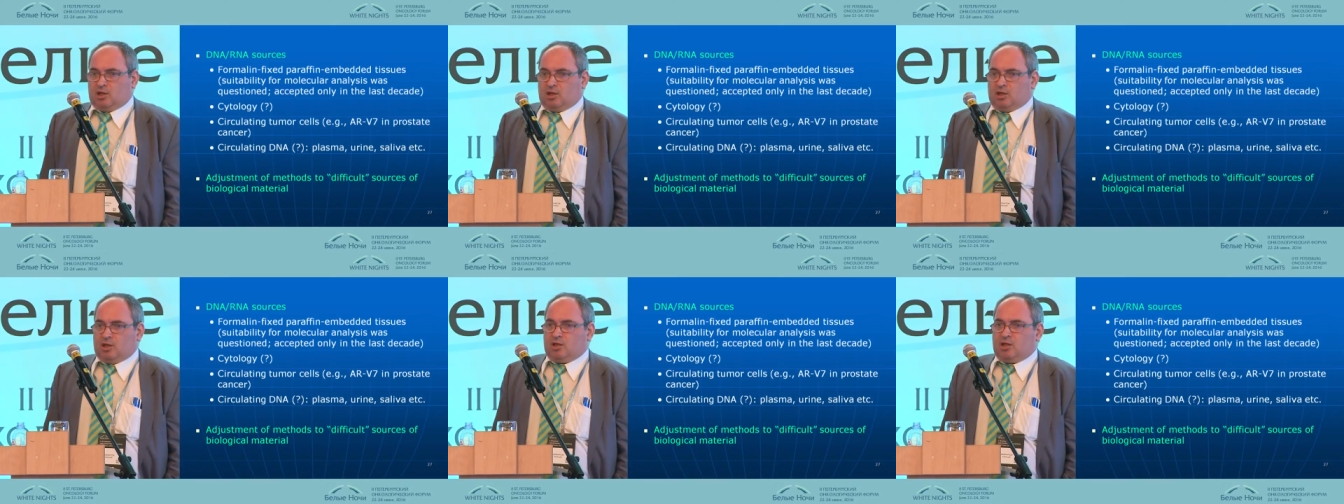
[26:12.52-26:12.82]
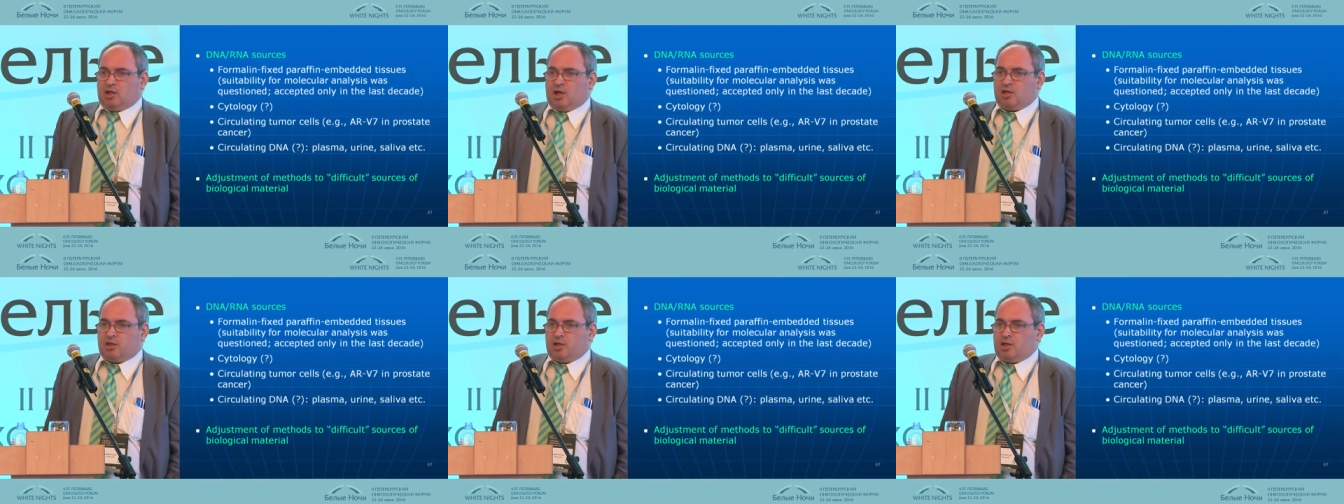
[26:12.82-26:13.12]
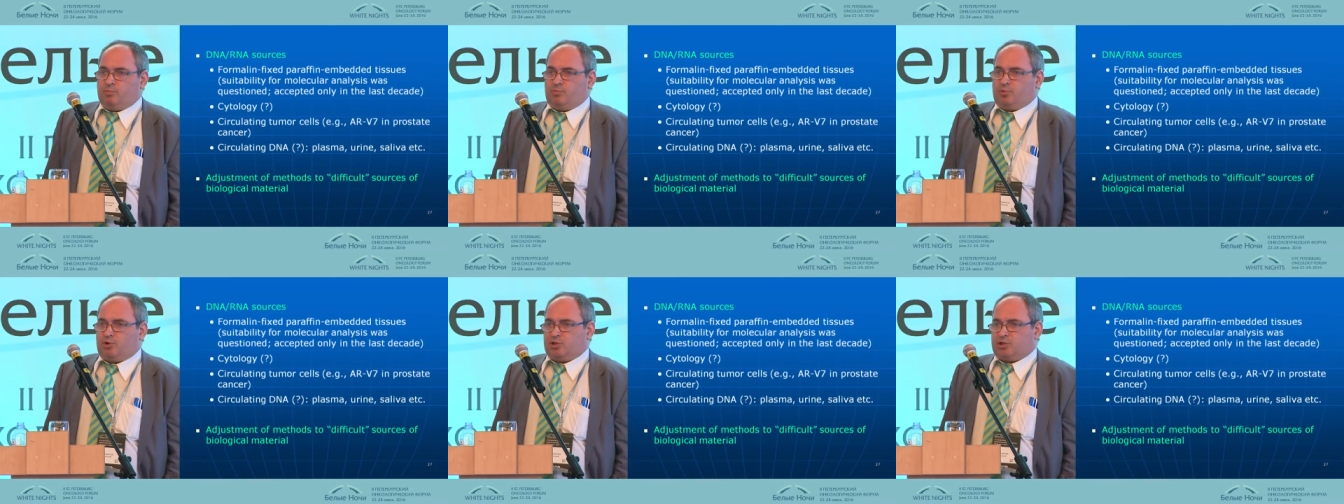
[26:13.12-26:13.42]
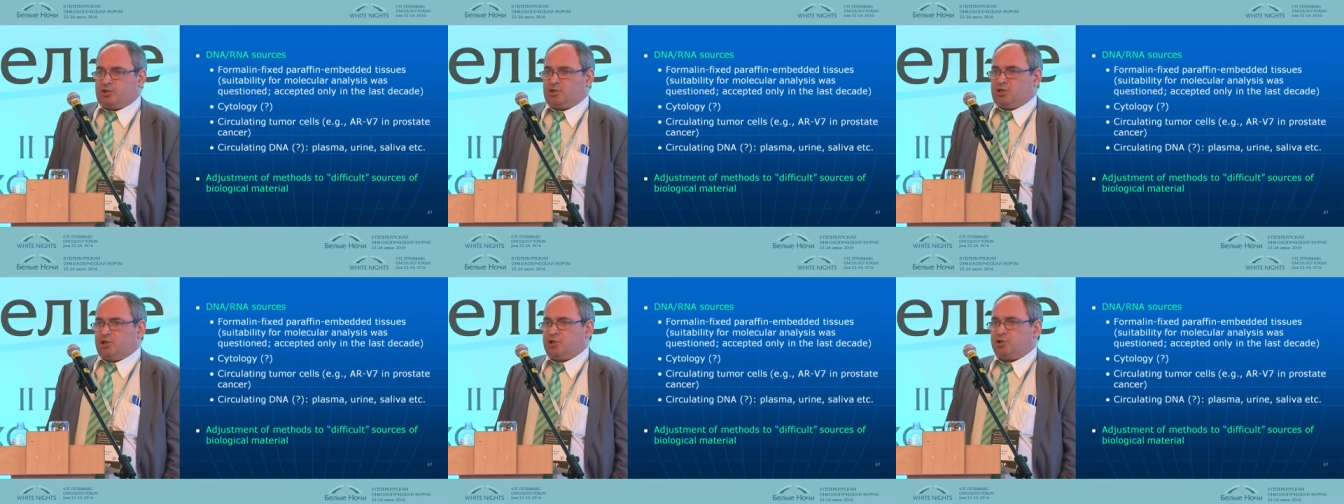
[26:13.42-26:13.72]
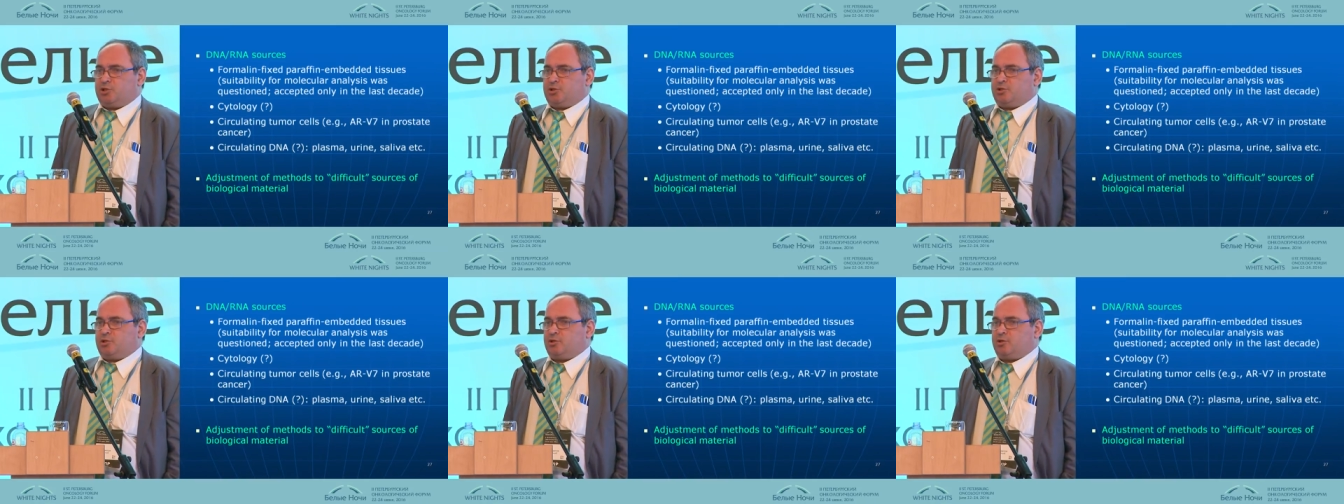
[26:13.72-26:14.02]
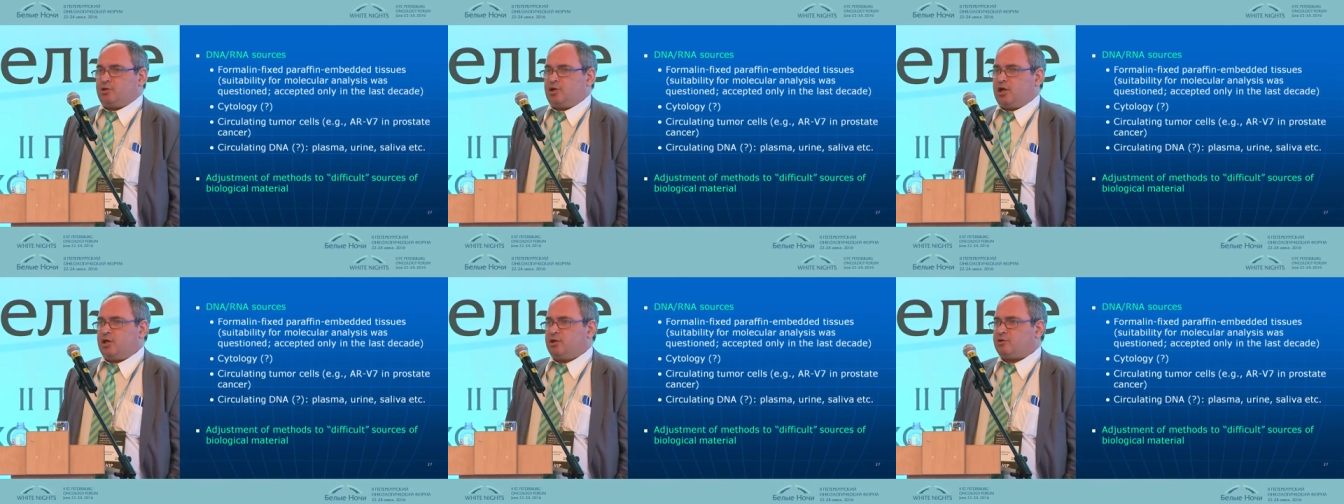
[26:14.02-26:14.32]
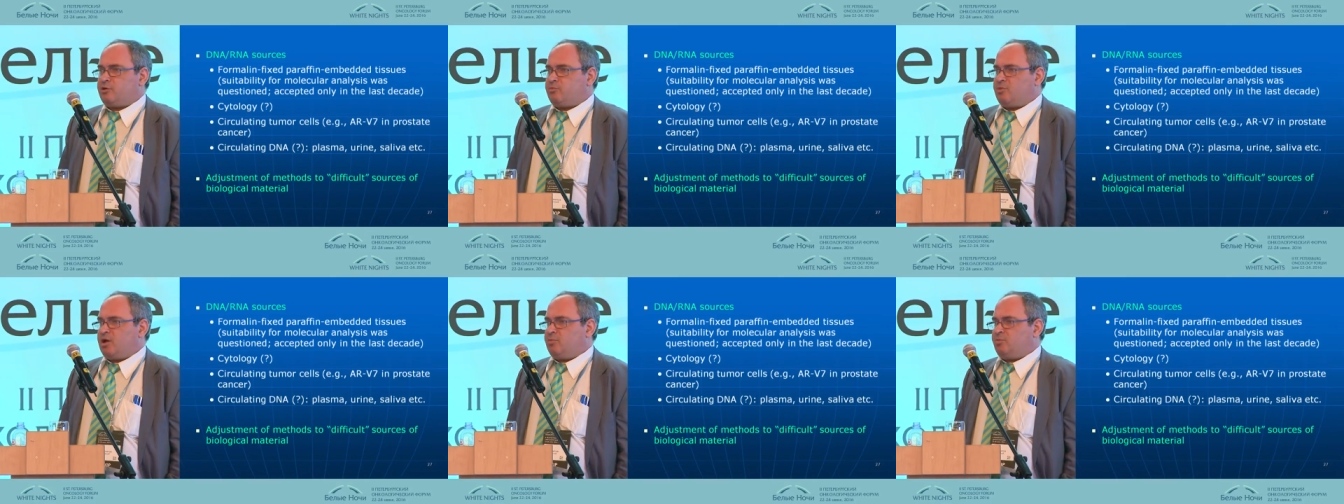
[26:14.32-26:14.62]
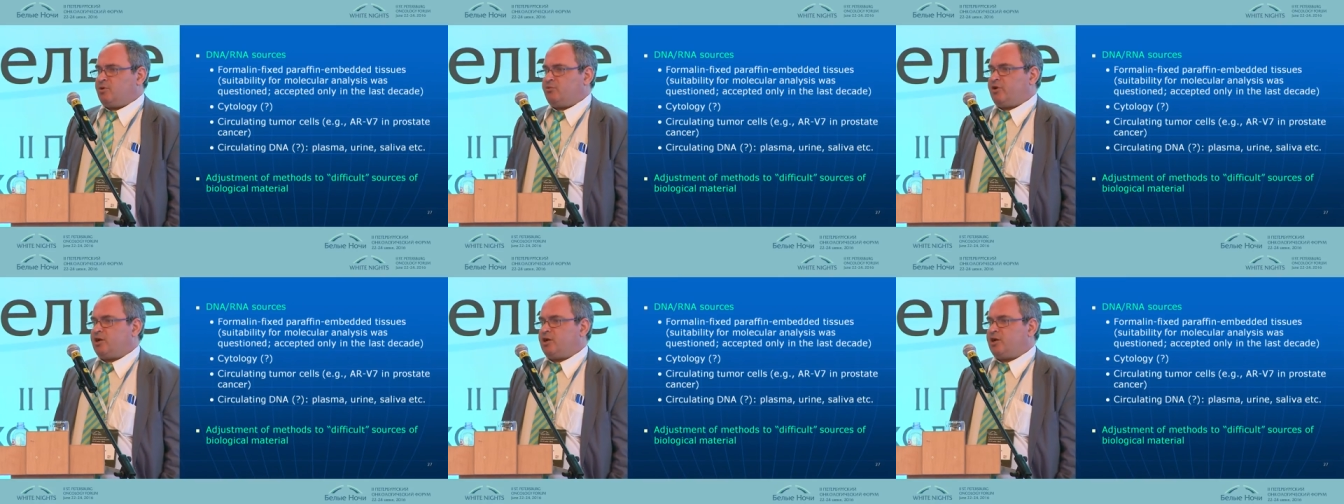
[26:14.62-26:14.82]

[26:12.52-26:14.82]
Another important issue, I remember